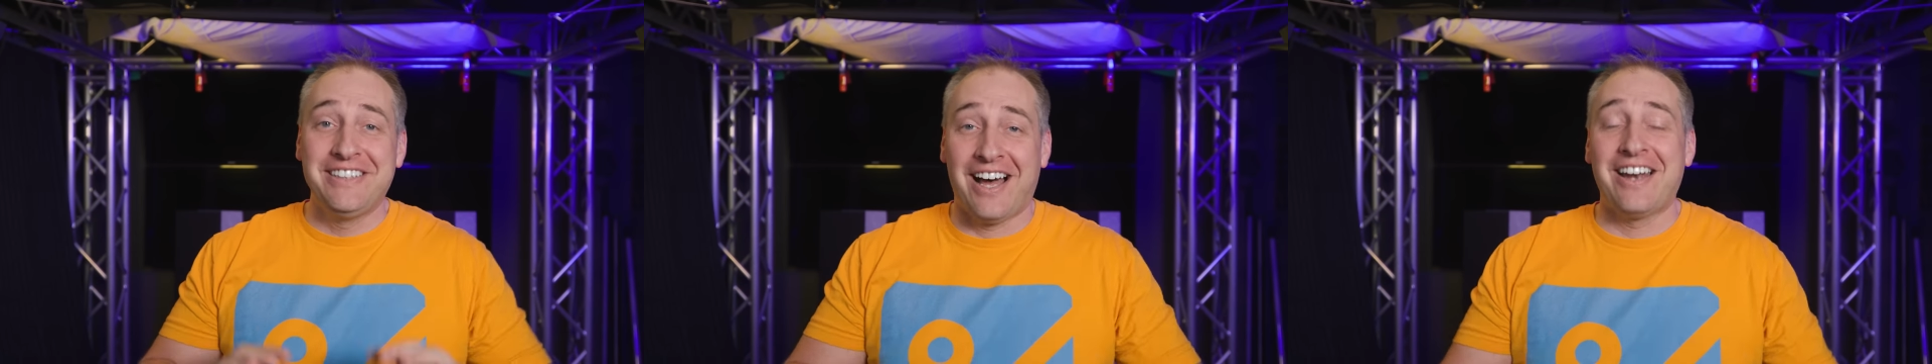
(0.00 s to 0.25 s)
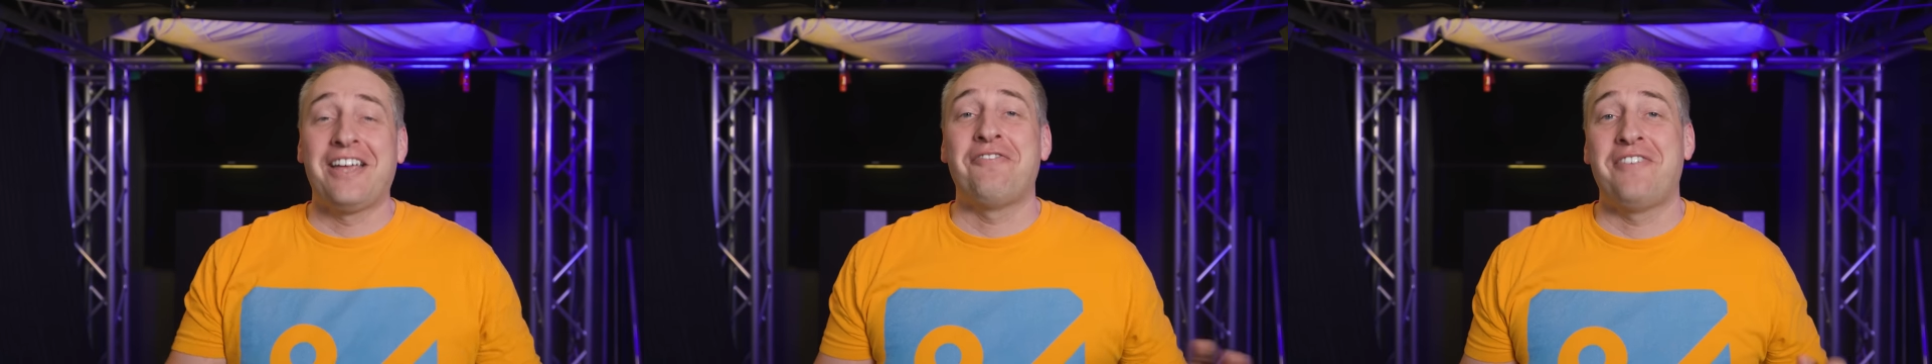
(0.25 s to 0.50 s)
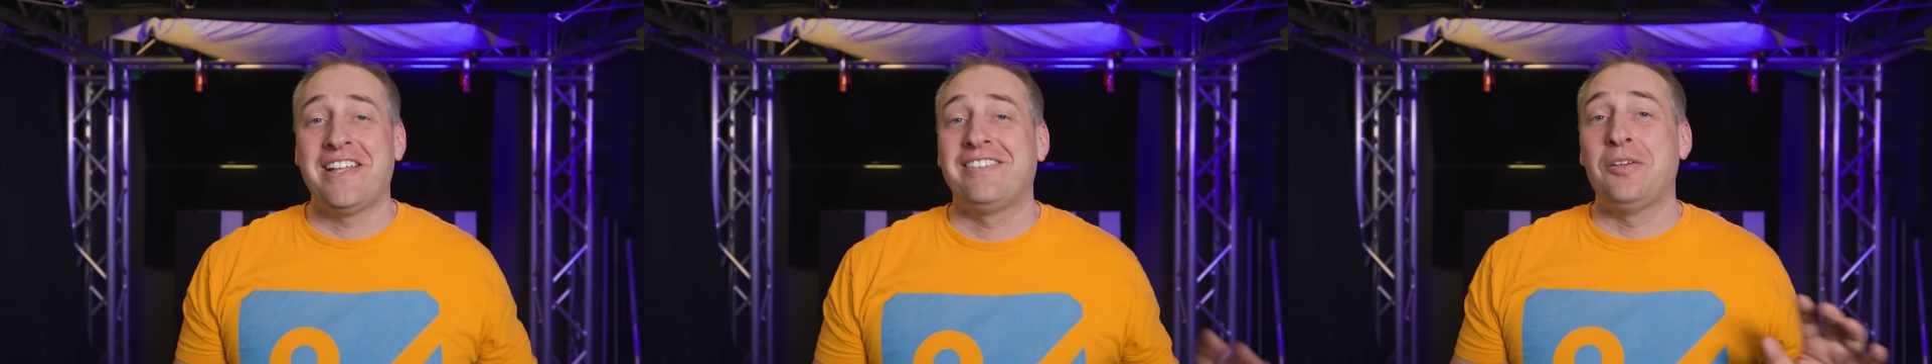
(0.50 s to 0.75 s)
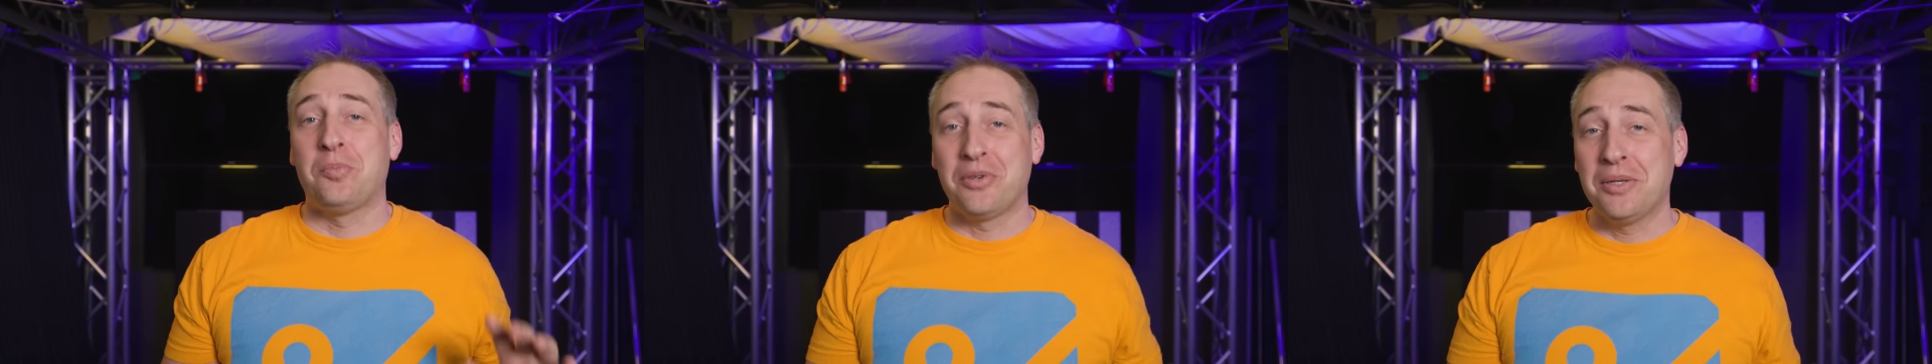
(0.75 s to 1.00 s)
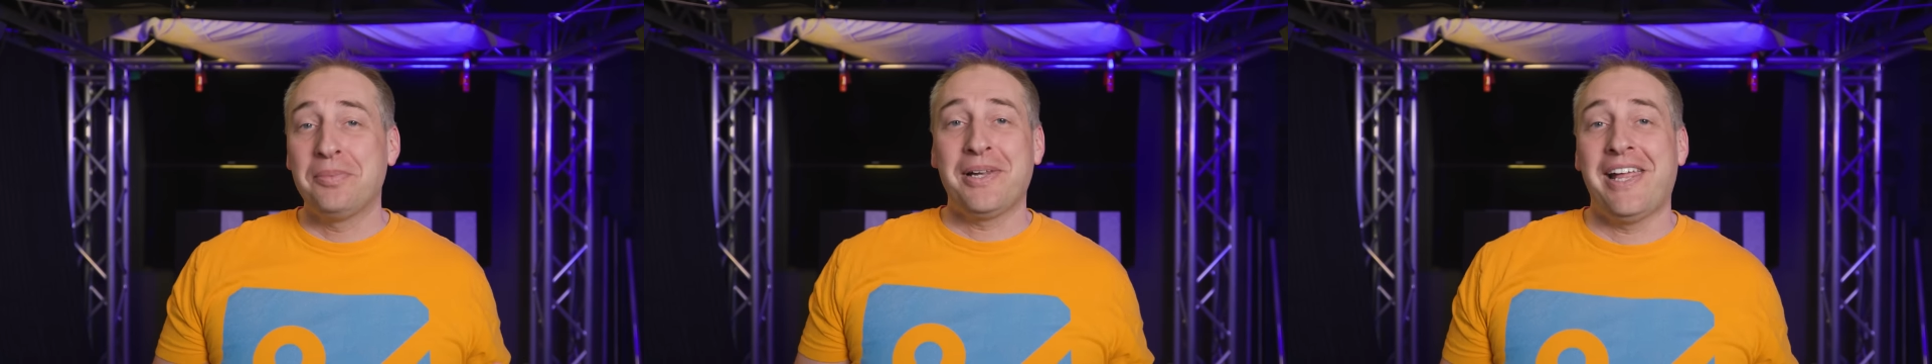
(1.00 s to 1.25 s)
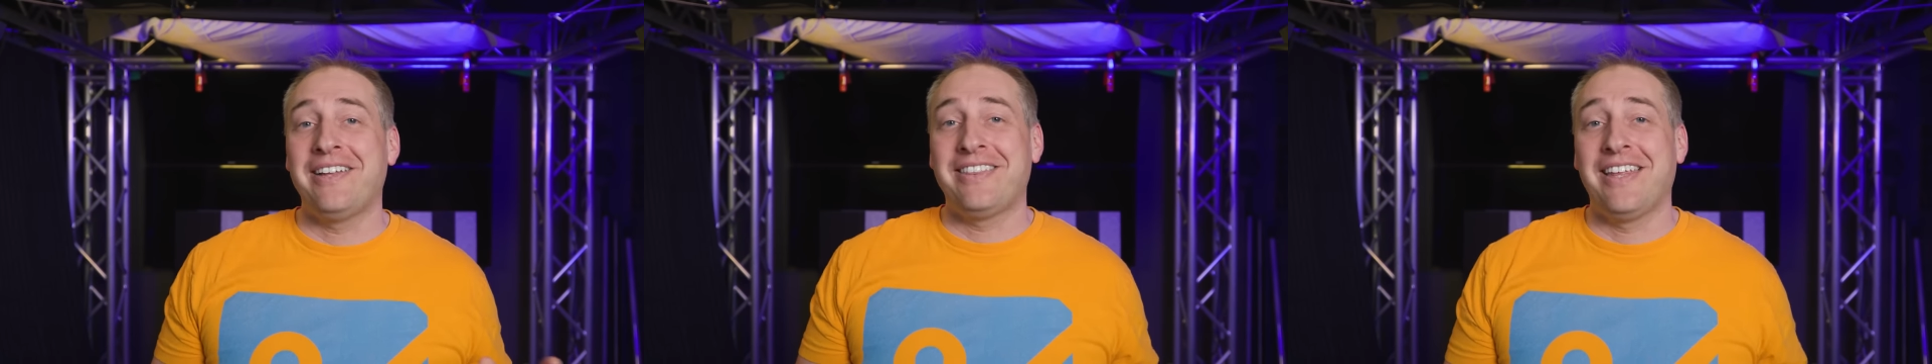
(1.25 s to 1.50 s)
not a fancy
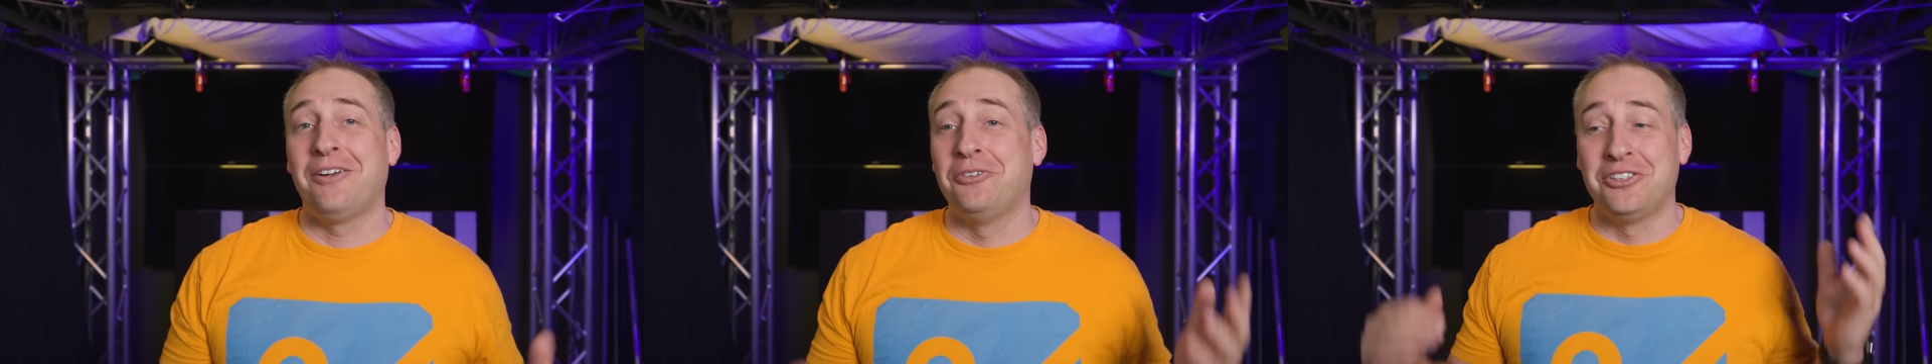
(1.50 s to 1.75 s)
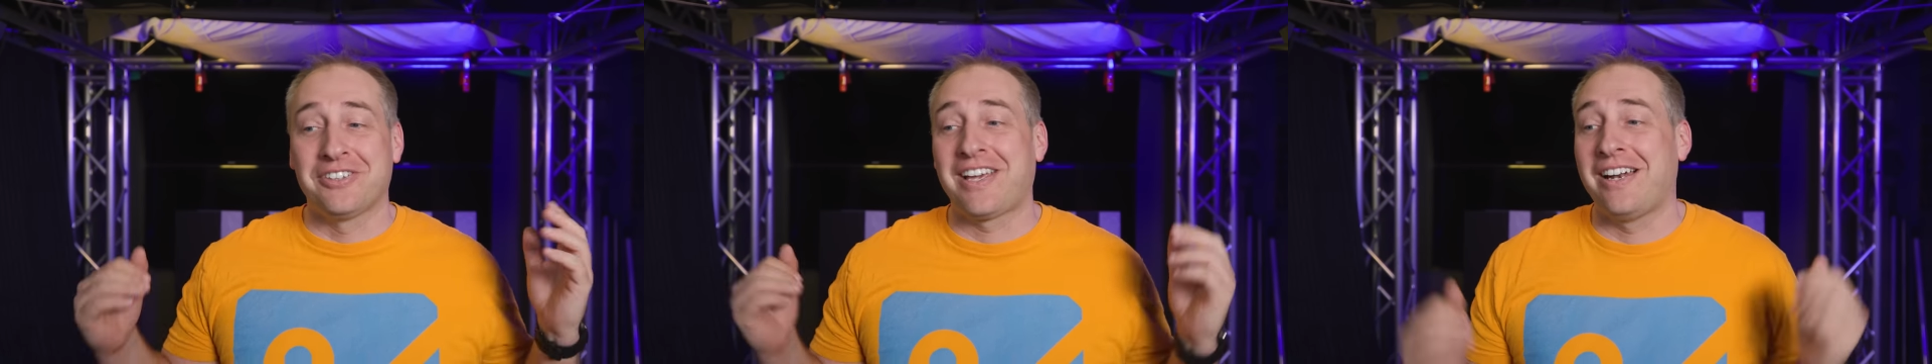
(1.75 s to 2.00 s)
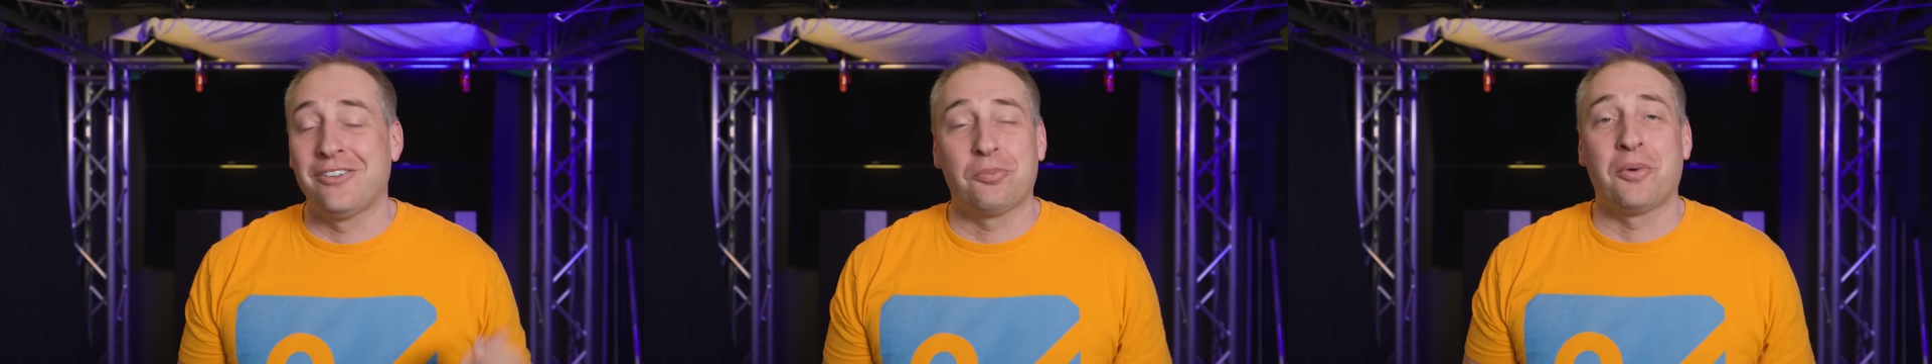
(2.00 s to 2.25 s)
pre-planned thing. We just kind of